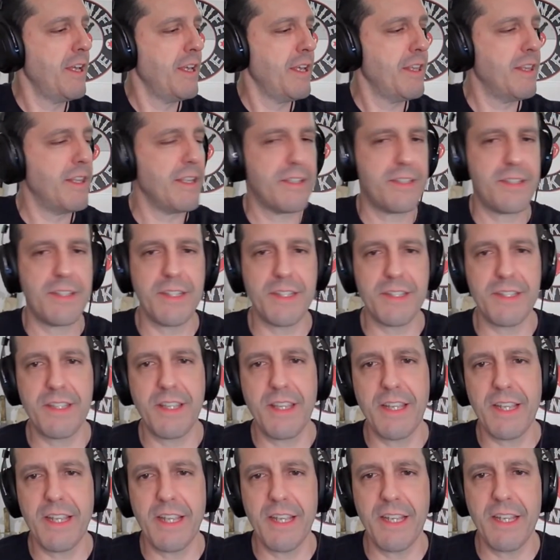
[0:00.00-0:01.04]
This is
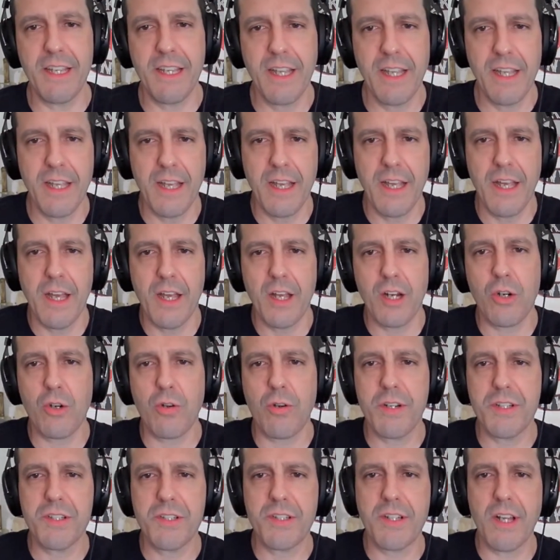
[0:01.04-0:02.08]
the
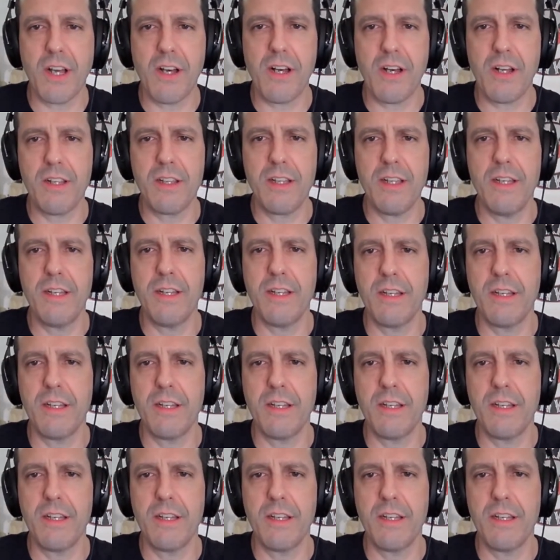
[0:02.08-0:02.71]
Krystal